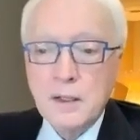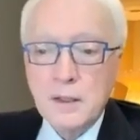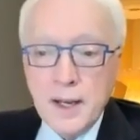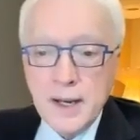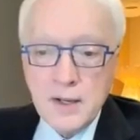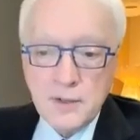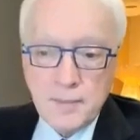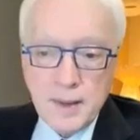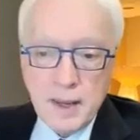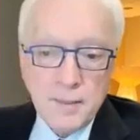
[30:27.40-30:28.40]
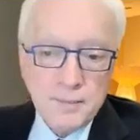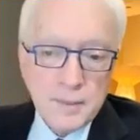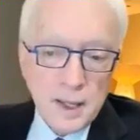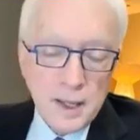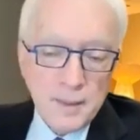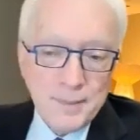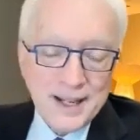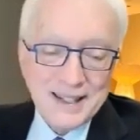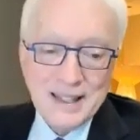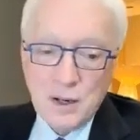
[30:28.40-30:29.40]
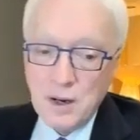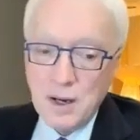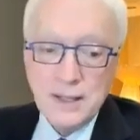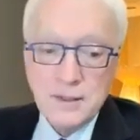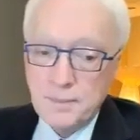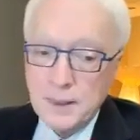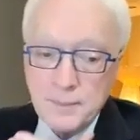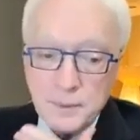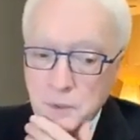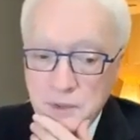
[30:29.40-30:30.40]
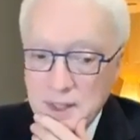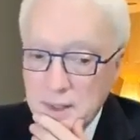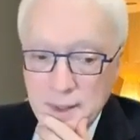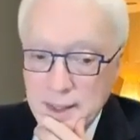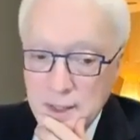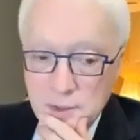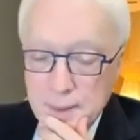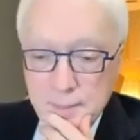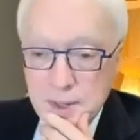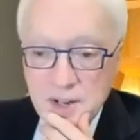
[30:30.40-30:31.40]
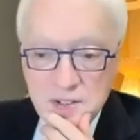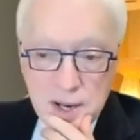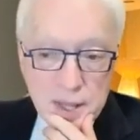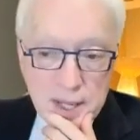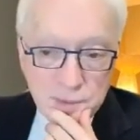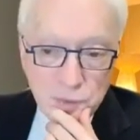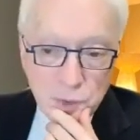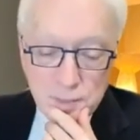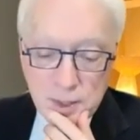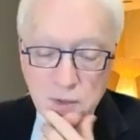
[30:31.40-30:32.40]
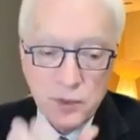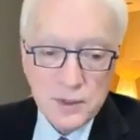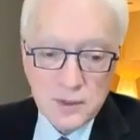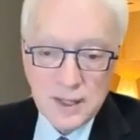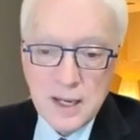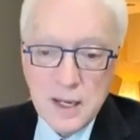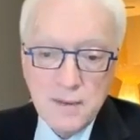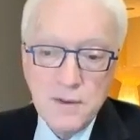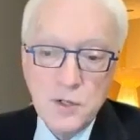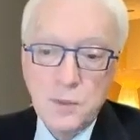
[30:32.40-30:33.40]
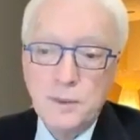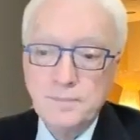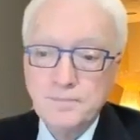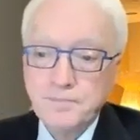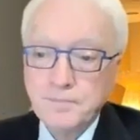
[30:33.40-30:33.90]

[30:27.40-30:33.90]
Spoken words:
clonazepam, but there are lots of people who say clonazepam does nothing for me, so it's an individual.